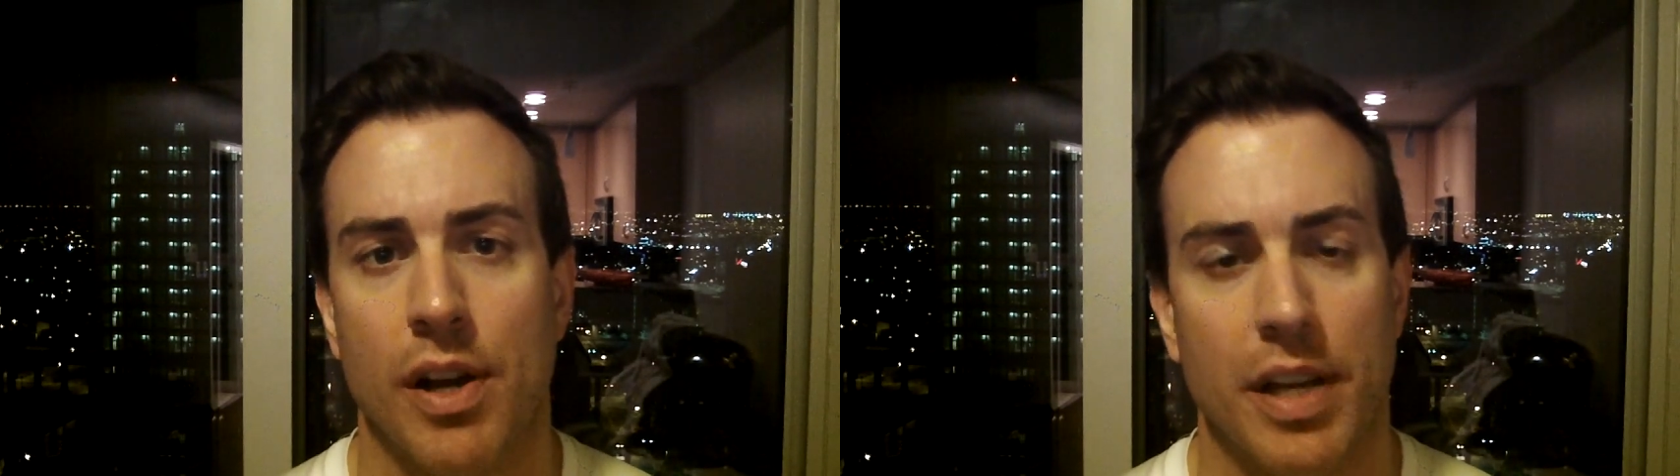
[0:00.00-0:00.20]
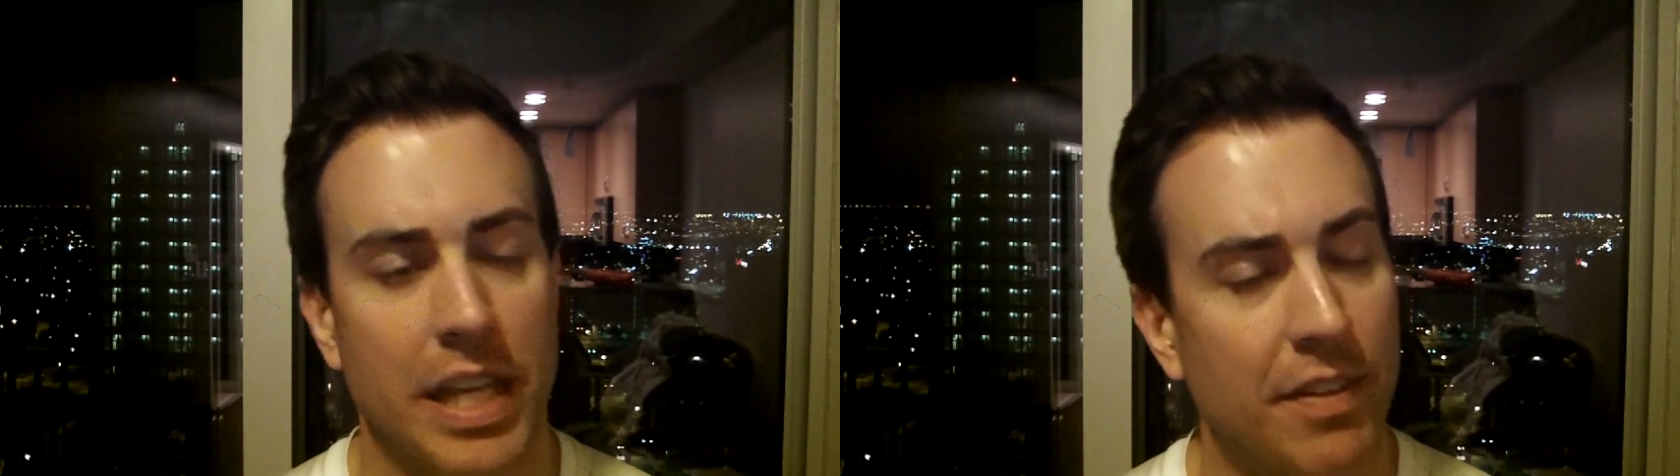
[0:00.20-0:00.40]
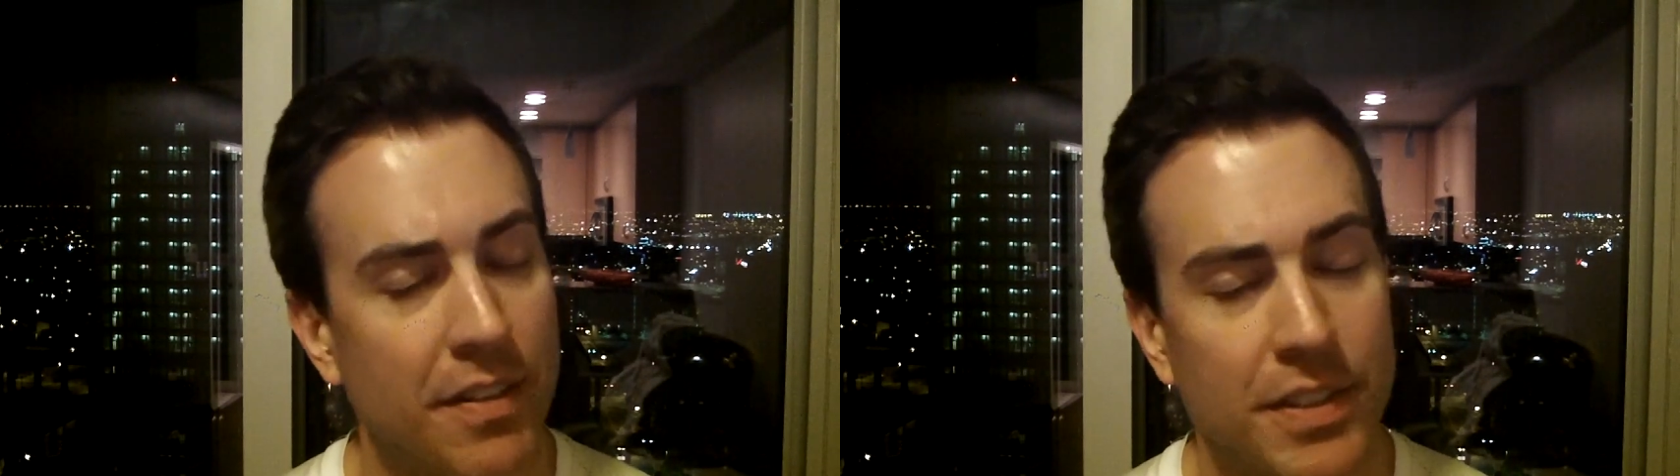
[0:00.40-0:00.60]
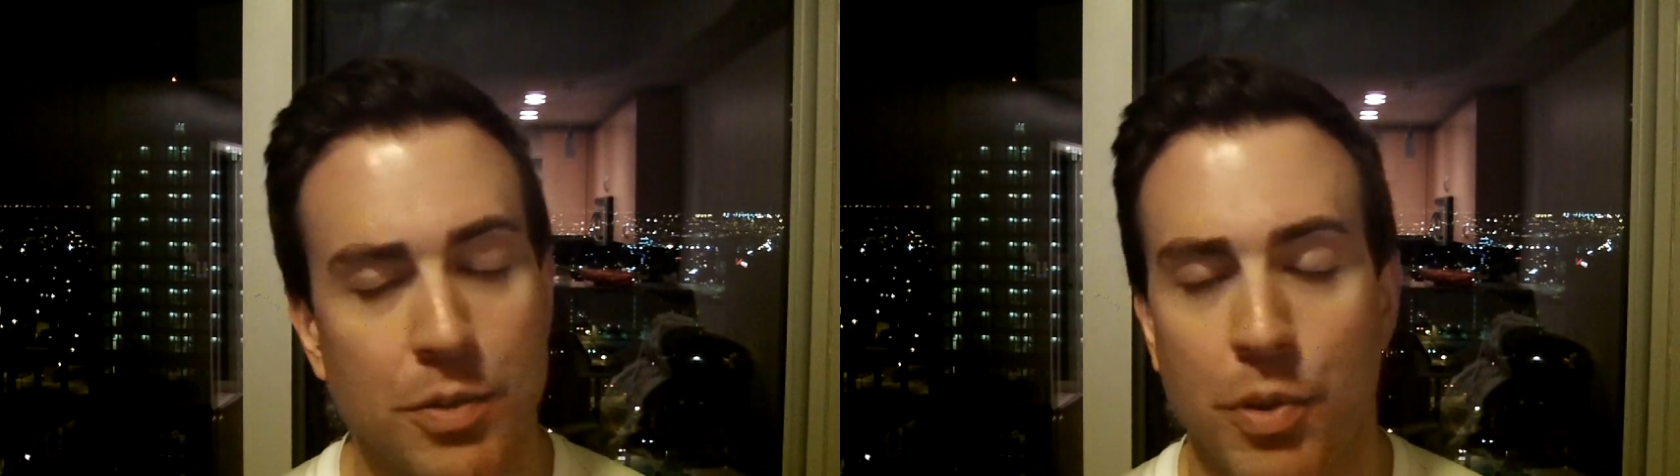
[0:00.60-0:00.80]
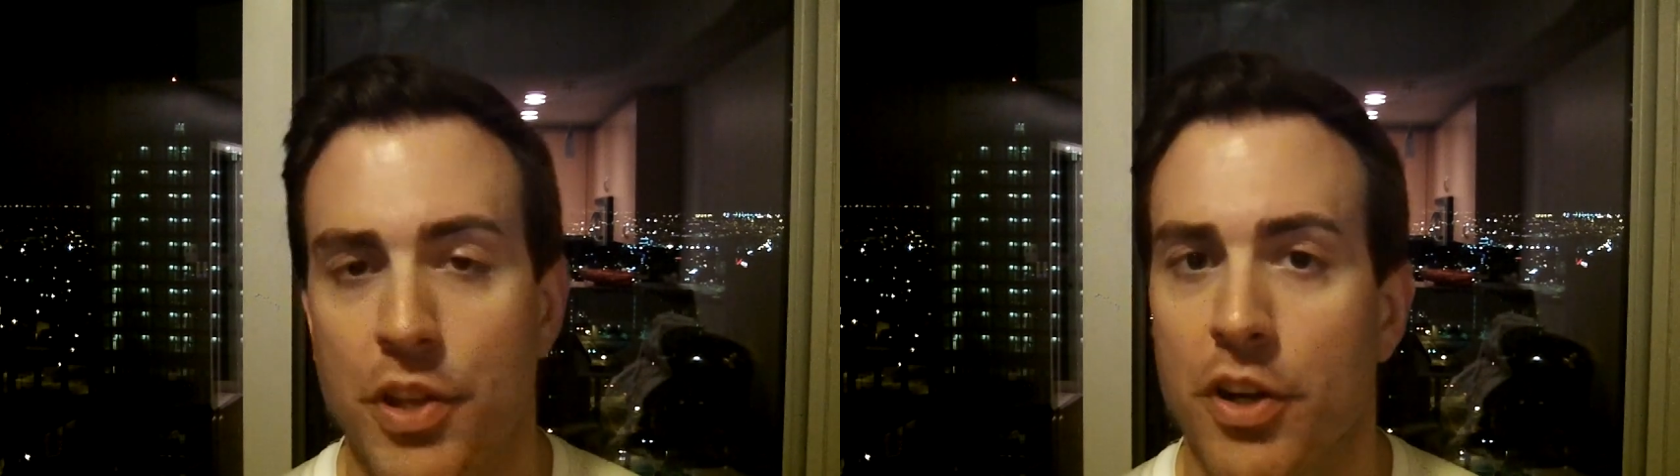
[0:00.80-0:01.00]
even if it's
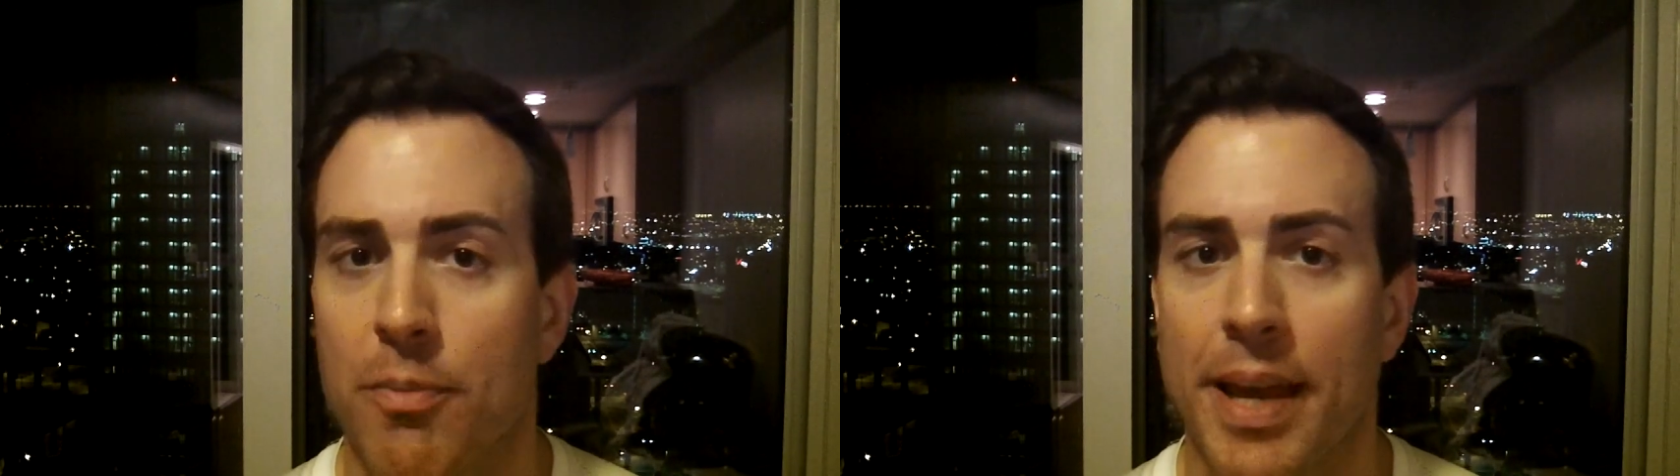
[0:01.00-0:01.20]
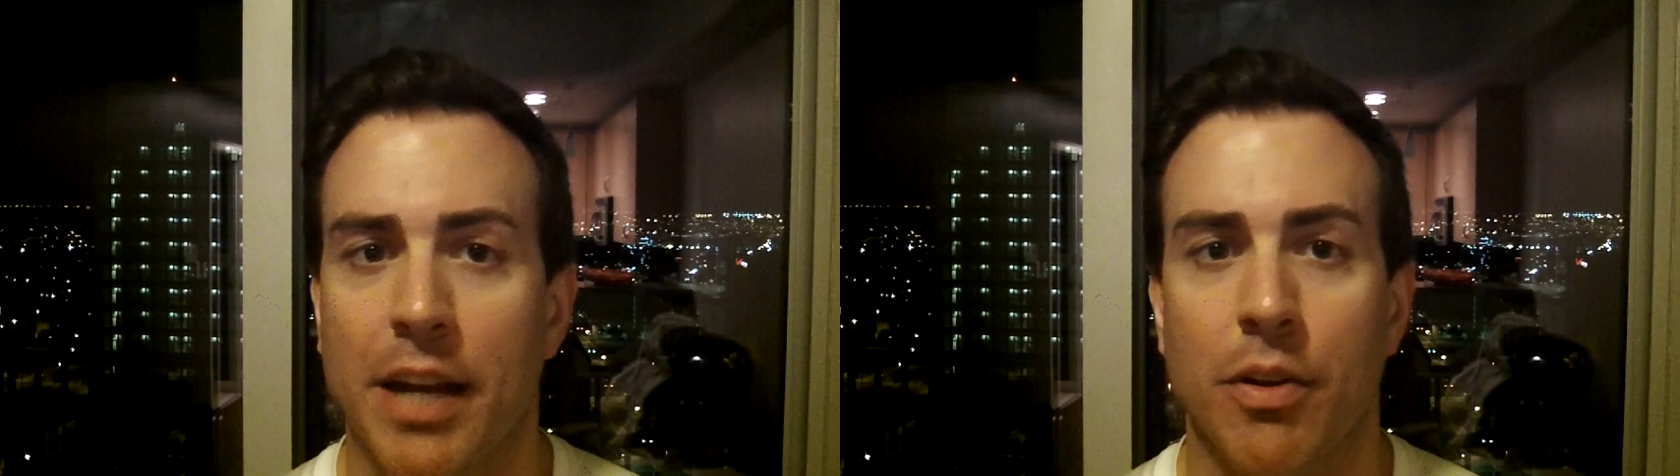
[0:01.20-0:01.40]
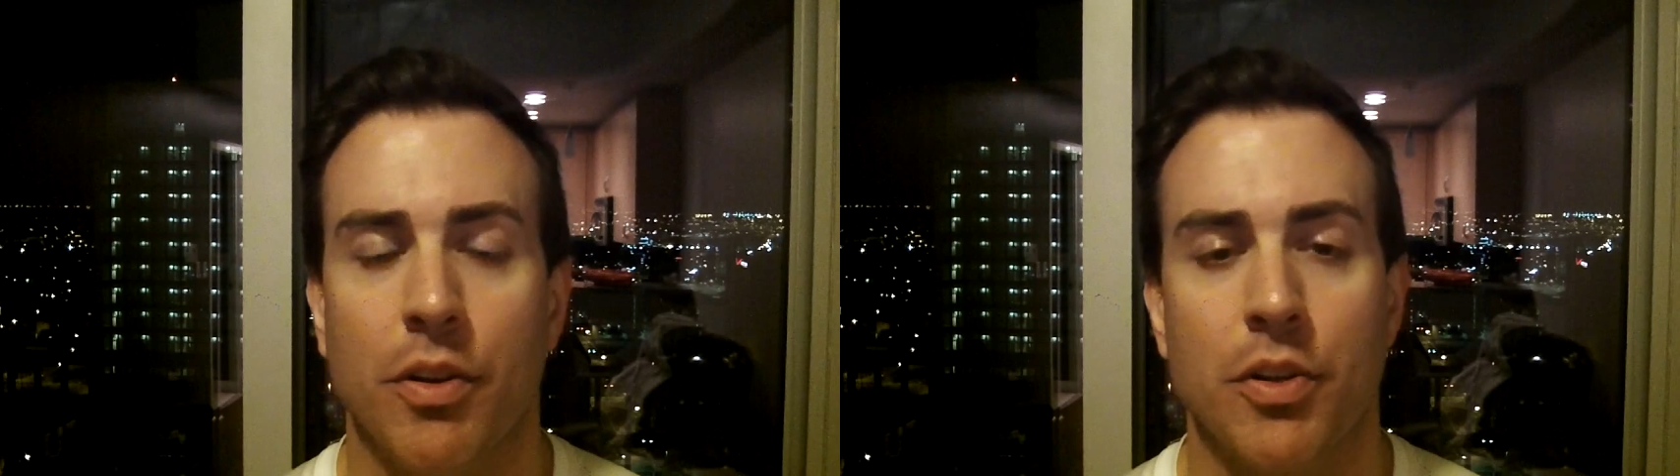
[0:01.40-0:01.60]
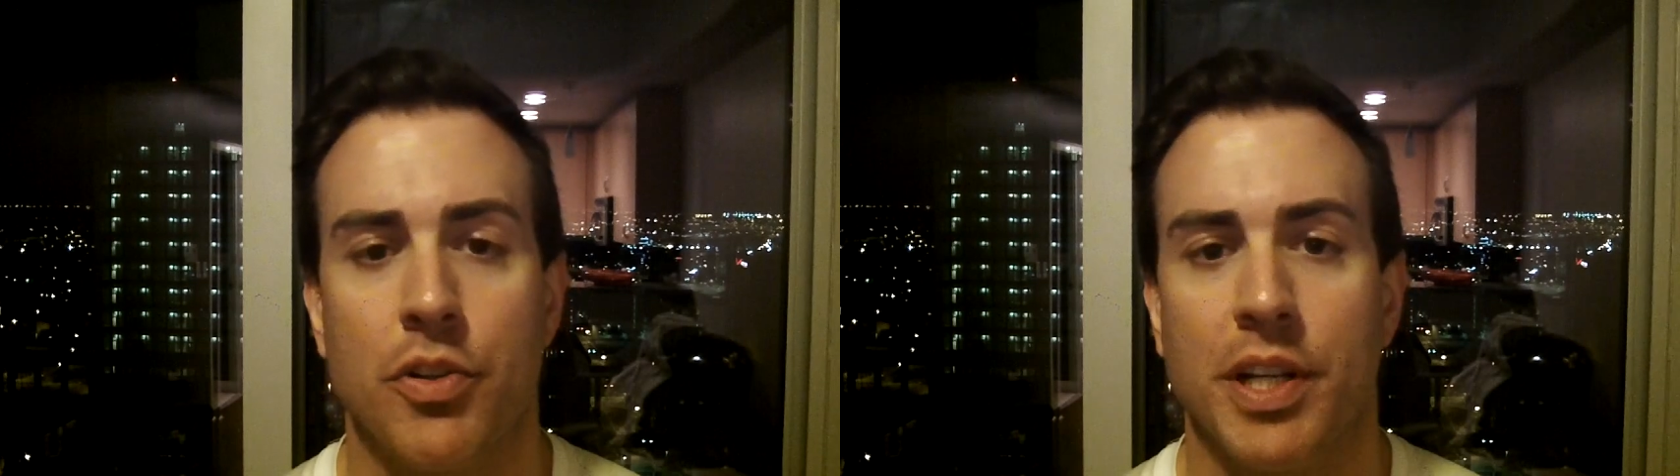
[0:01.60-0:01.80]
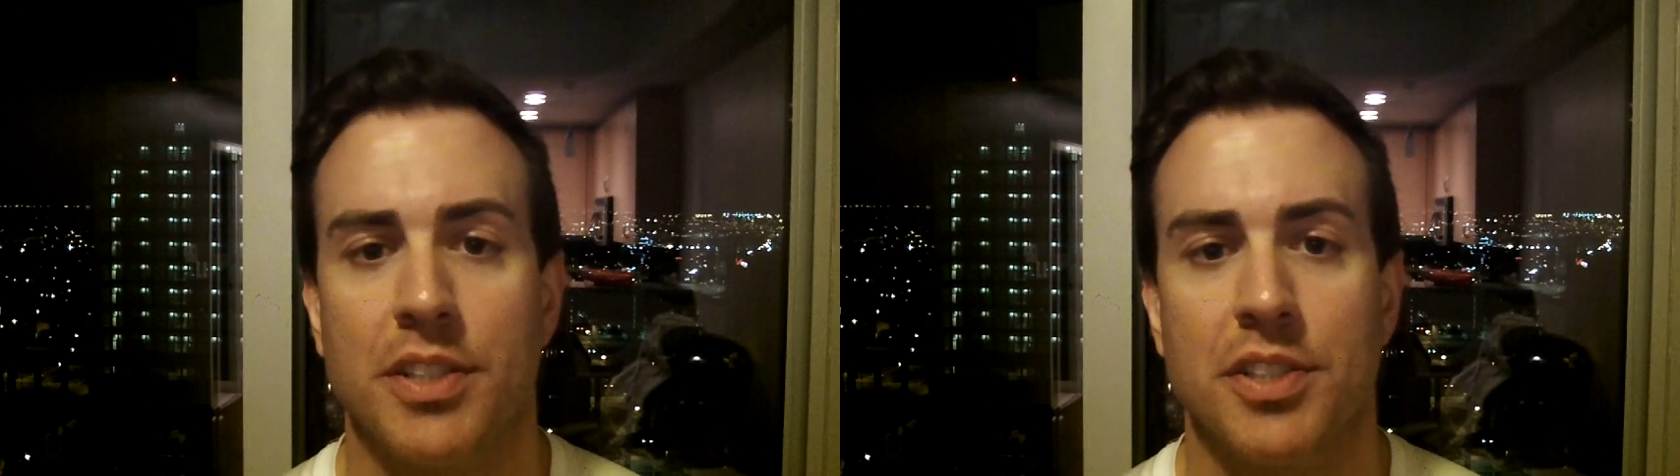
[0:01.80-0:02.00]
within her
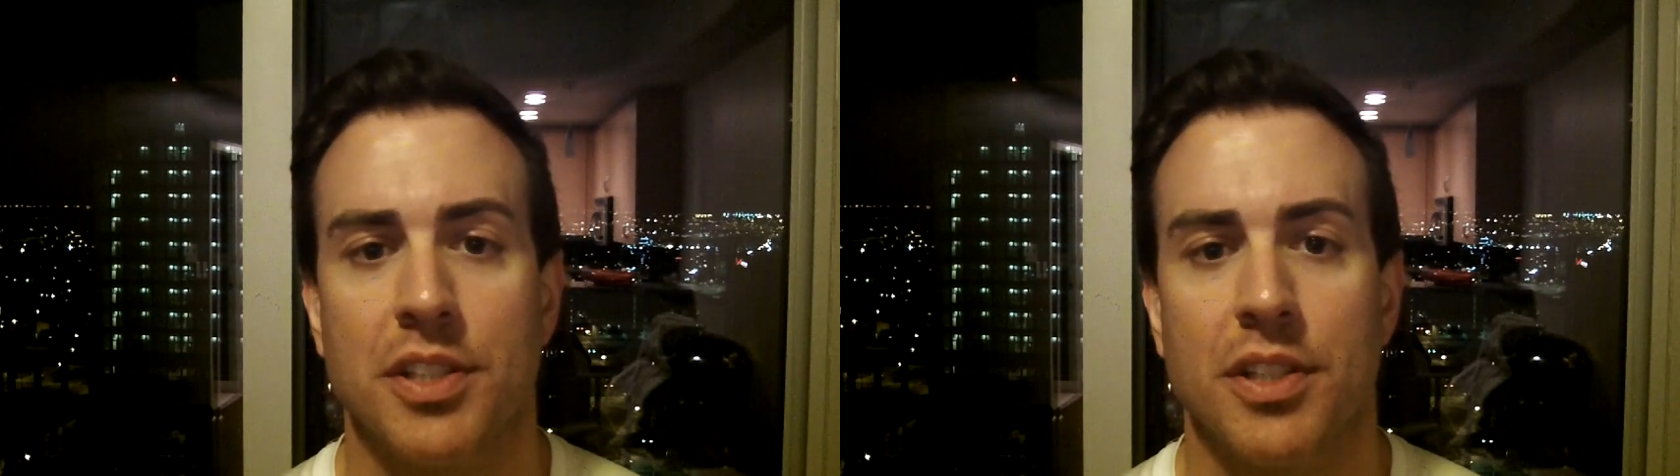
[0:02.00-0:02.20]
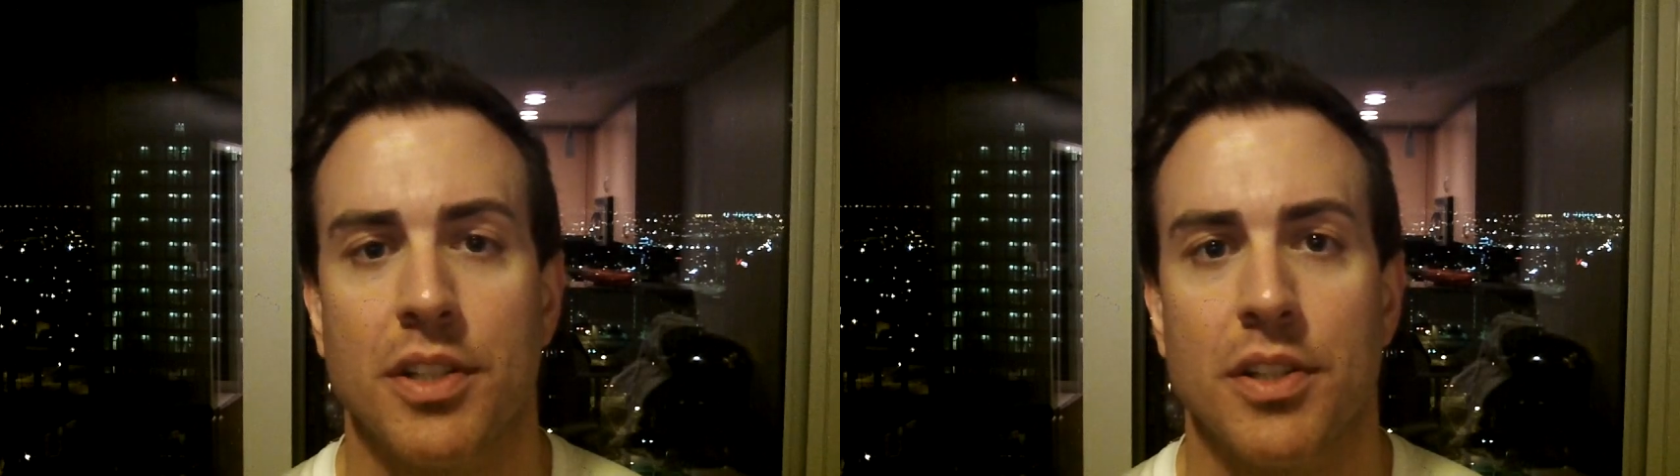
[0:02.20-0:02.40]
macronutrients,